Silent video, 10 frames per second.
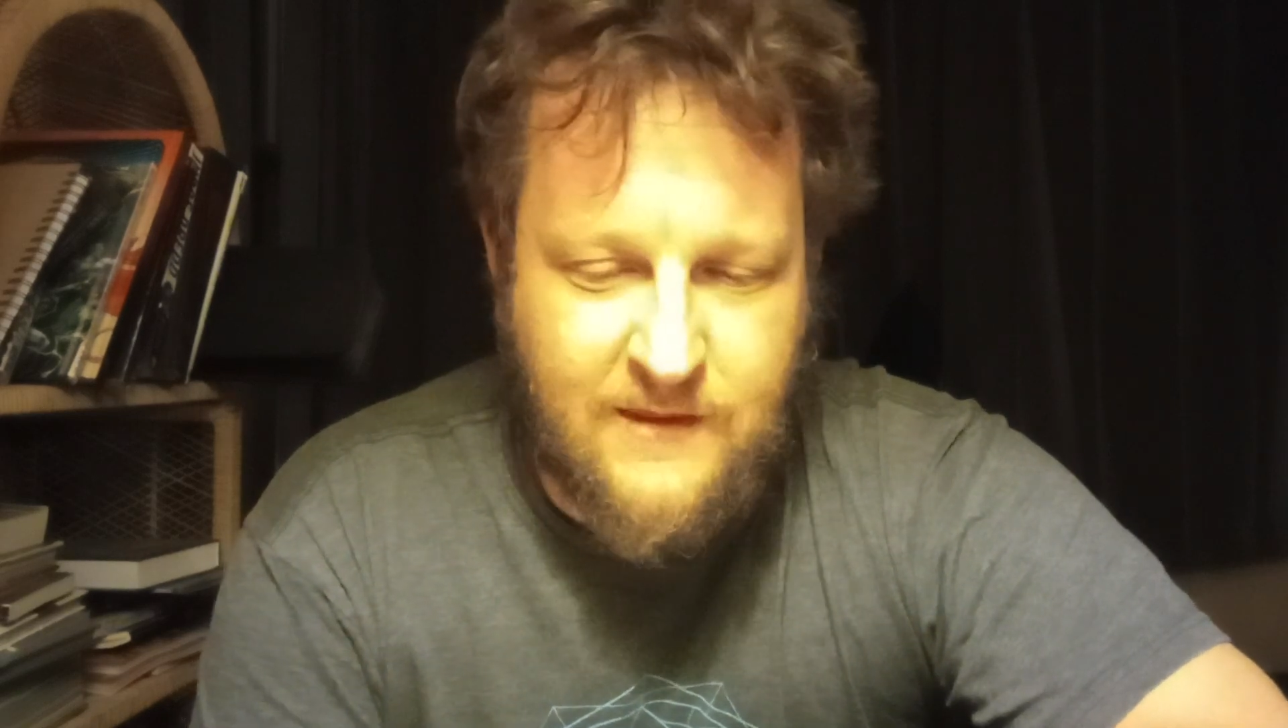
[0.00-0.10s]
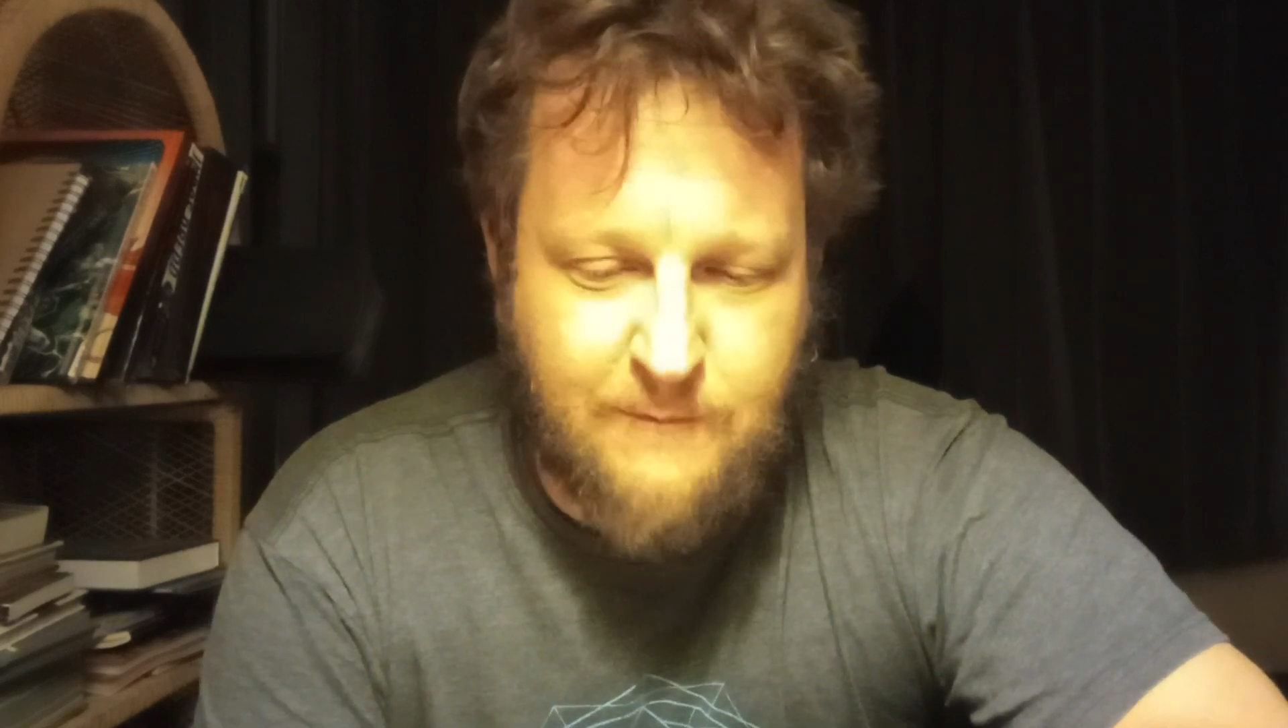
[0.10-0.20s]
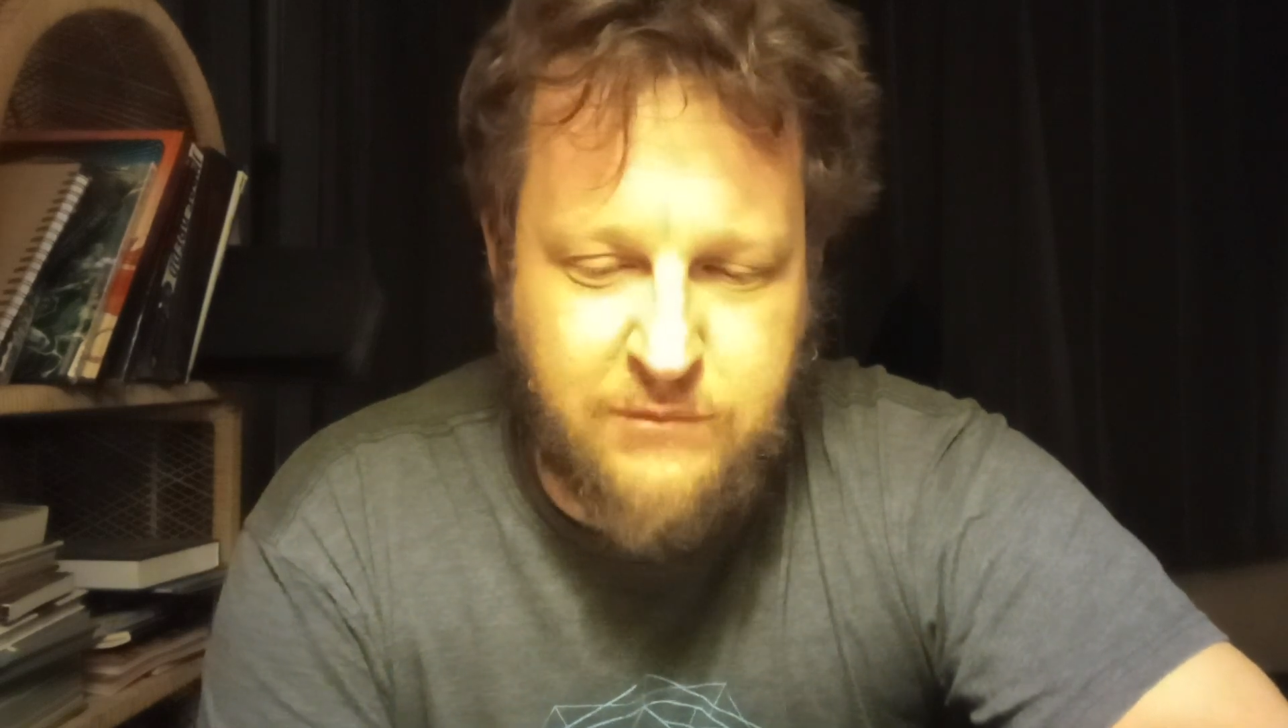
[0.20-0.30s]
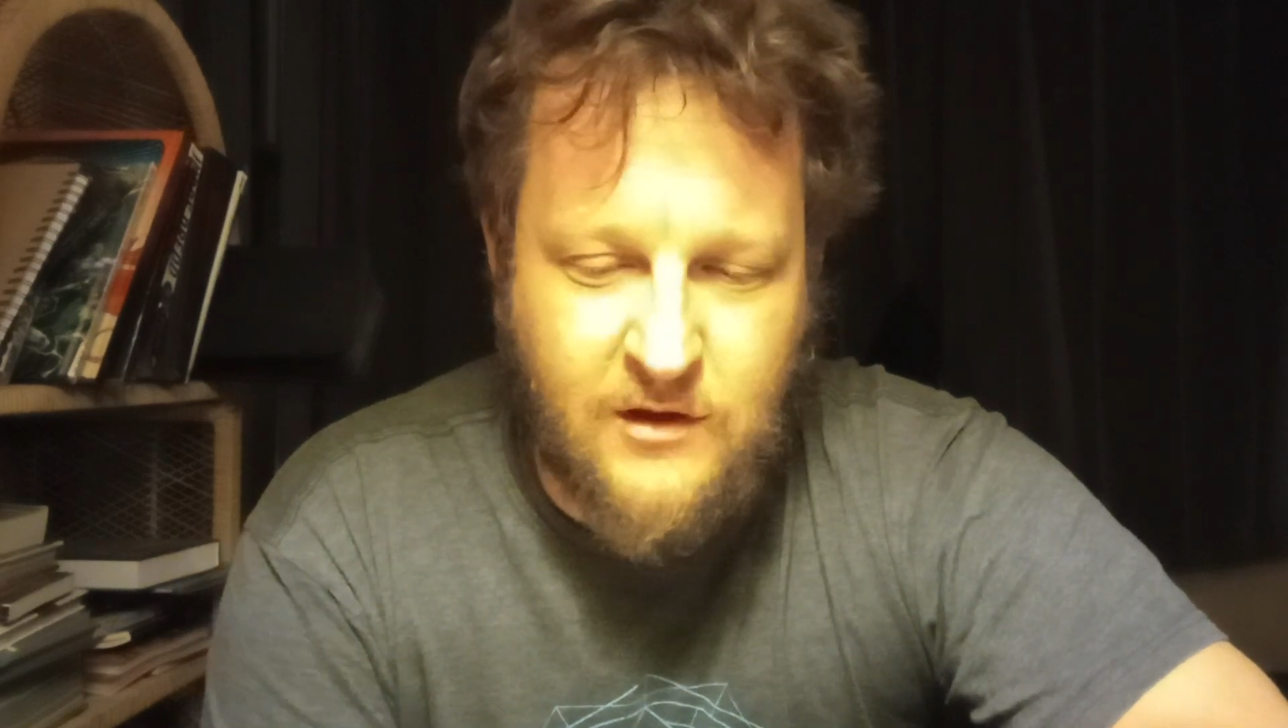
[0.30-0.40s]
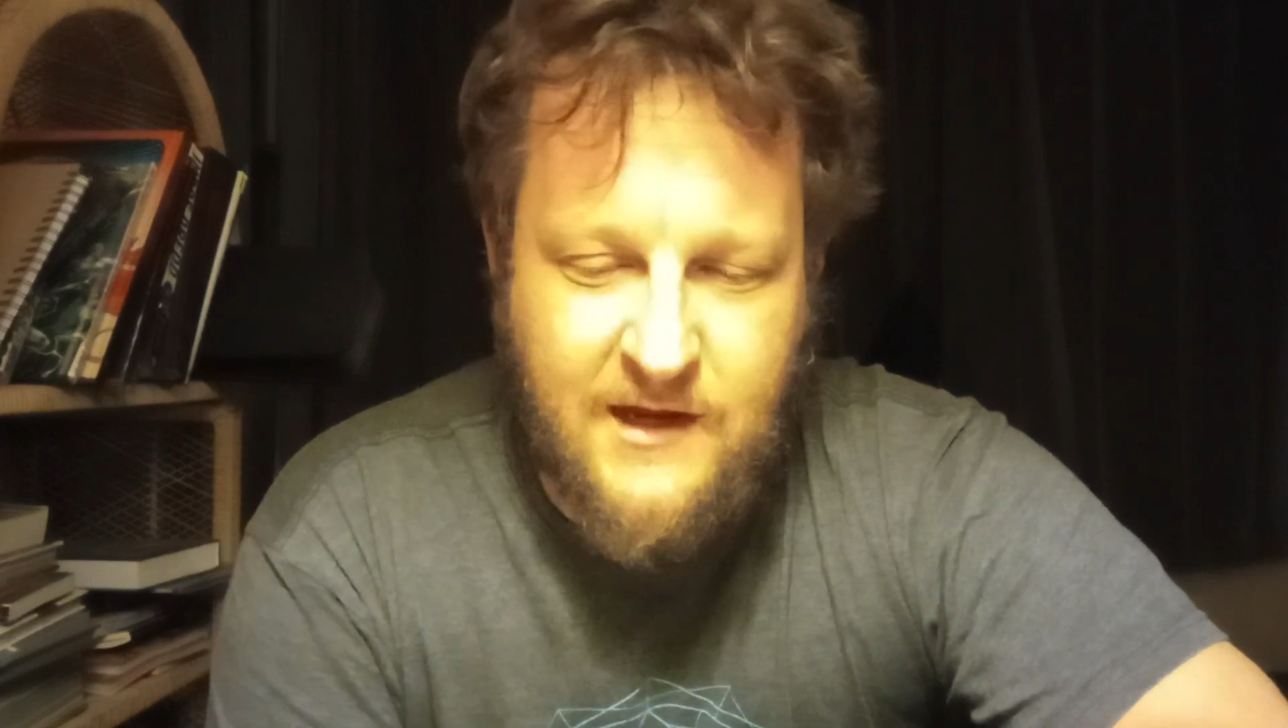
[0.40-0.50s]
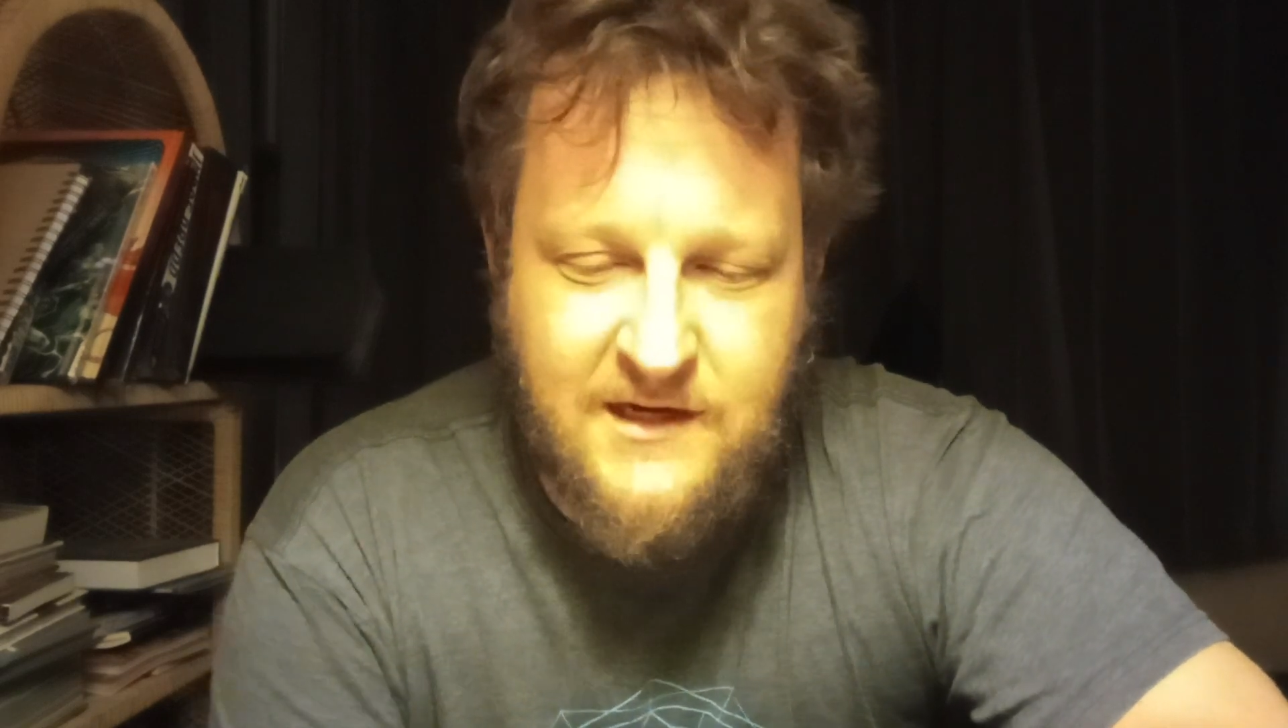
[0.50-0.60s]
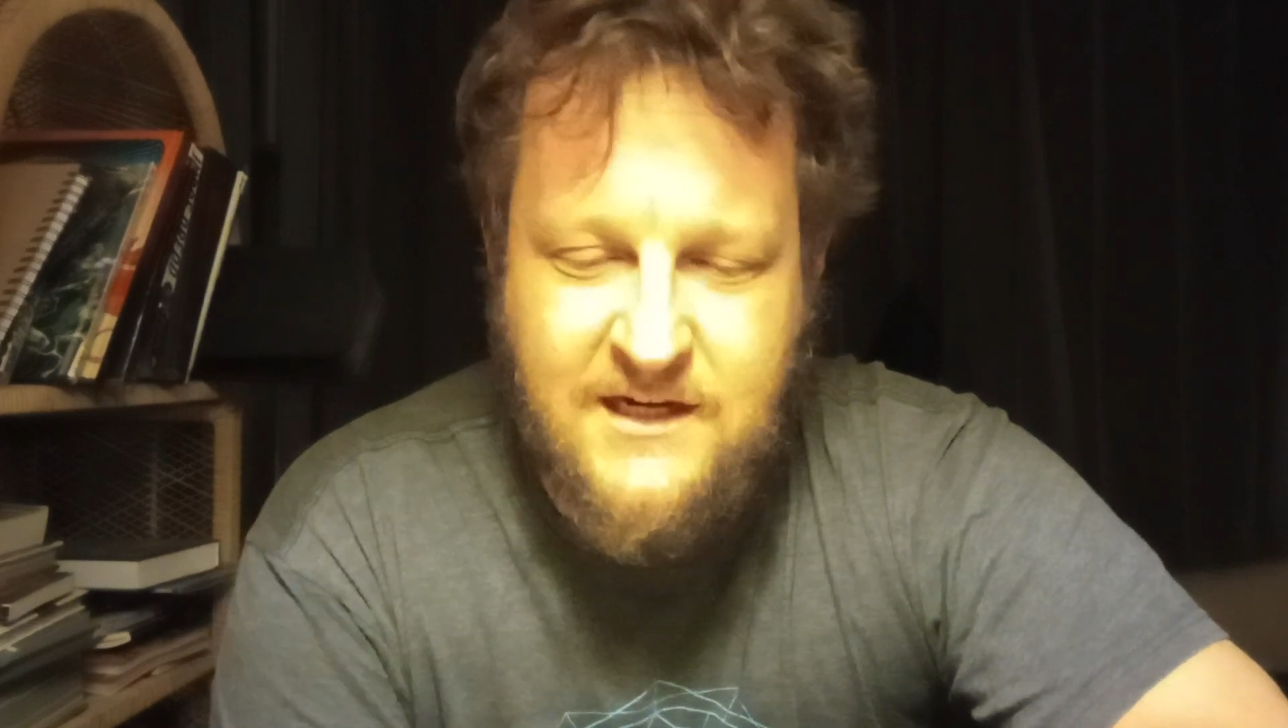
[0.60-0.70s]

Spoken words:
the blood